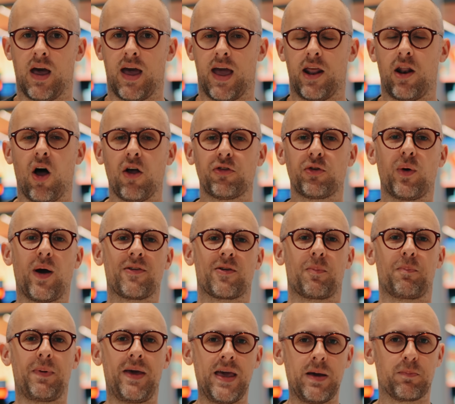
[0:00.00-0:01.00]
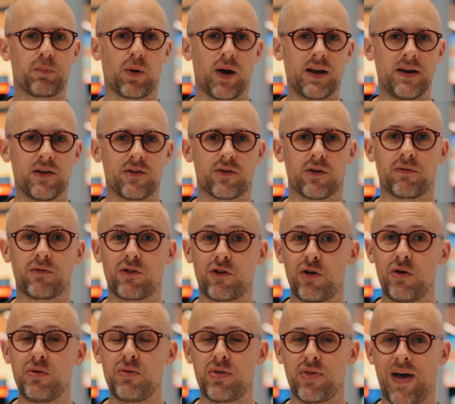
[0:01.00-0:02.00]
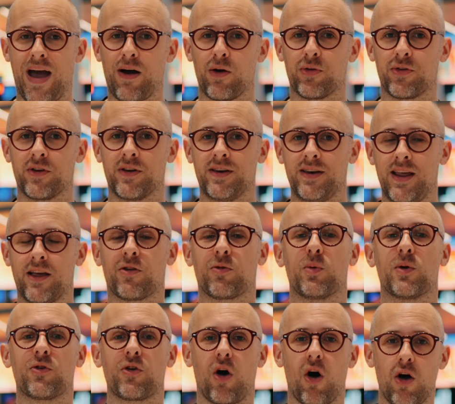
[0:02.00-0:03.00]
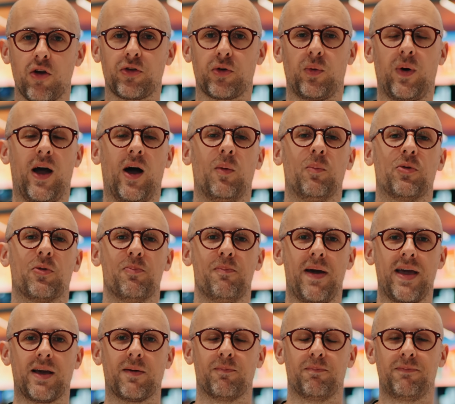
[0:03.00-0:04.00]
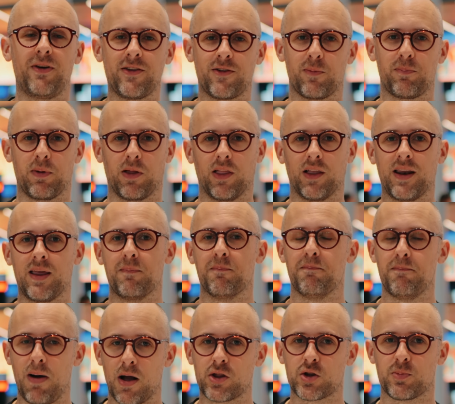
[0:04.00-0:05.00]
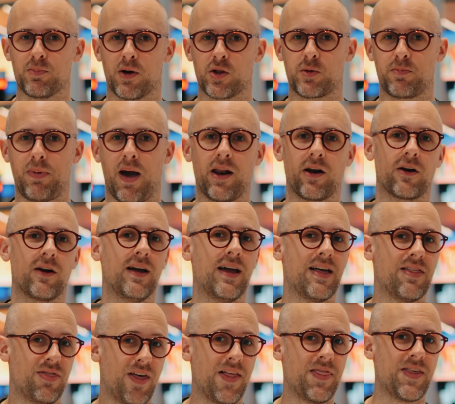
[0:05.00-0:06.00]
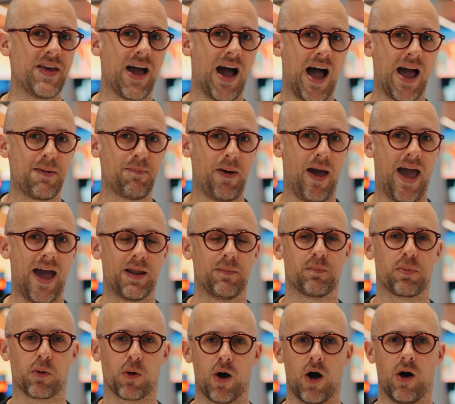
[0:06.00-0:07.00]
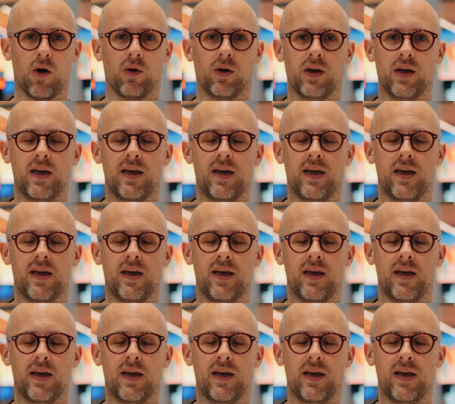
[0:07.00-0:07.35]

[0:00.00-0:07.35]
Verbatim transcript: It also has a peak brightness of two thousand nits, which also helps make visibility much, much better than the iPad Pro.